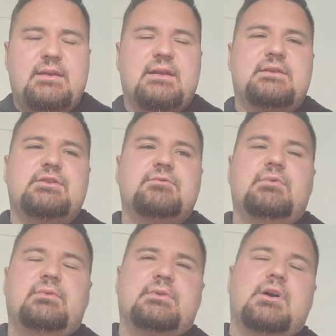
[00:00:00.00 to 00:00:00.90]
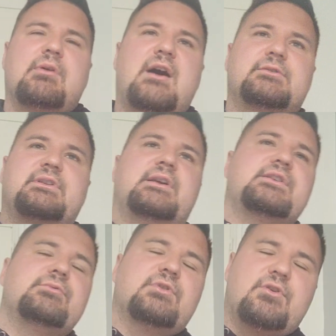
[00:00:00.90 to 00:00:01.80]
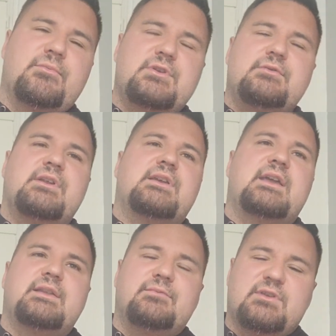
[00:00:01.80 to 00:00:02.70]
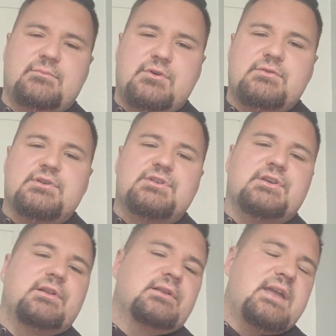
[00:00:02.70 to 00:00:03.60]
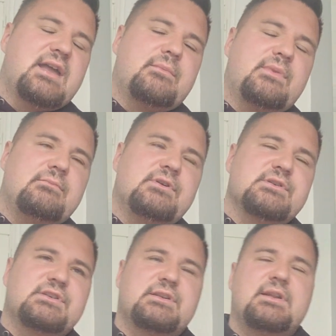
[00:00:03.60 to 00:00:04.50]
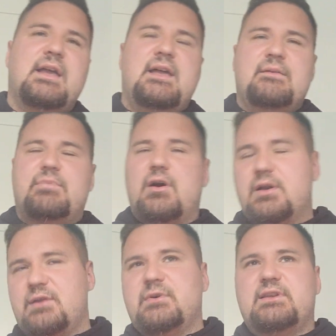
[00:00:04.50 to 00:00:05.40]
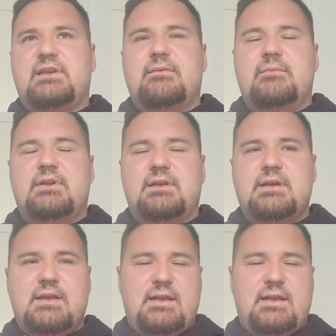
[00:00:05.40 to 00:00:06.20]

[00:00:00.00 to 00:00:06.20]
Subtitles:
that you will go out there, you will communicate with the motorcycle gang members and party with them, and